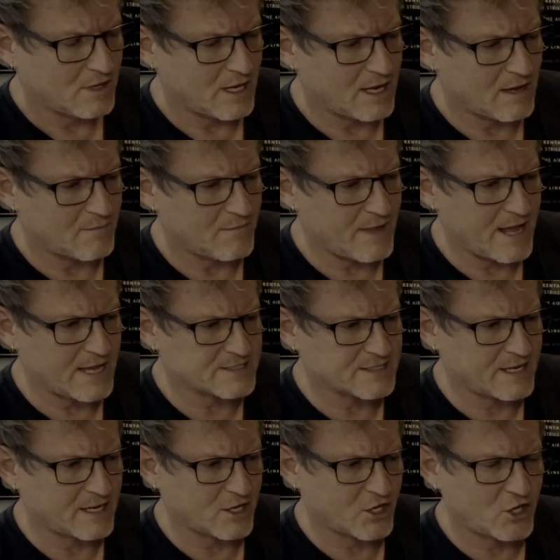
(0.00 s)
as
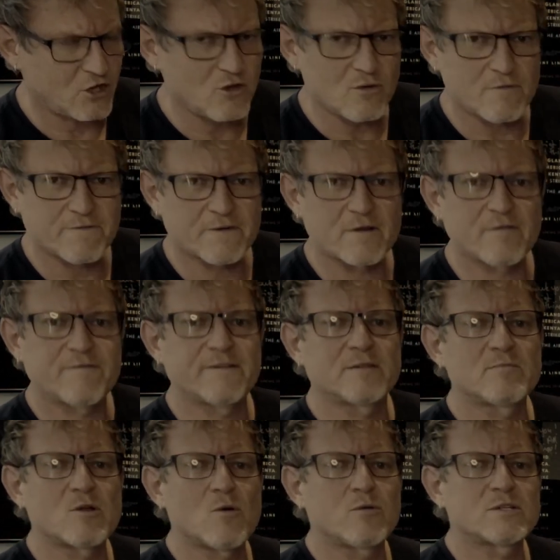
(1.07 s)
a cue for a
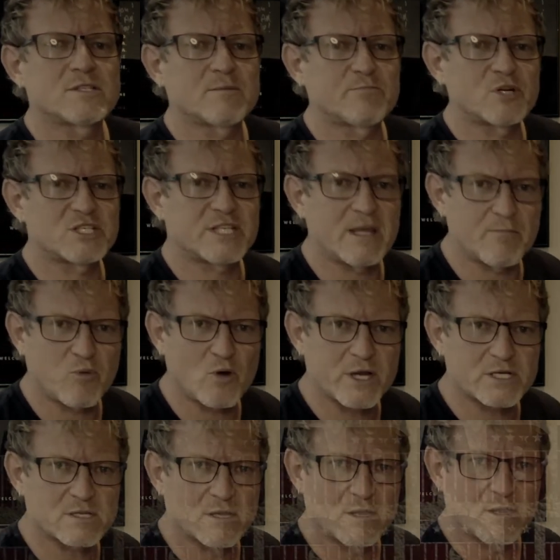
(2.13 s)
film called Zabriskie Point,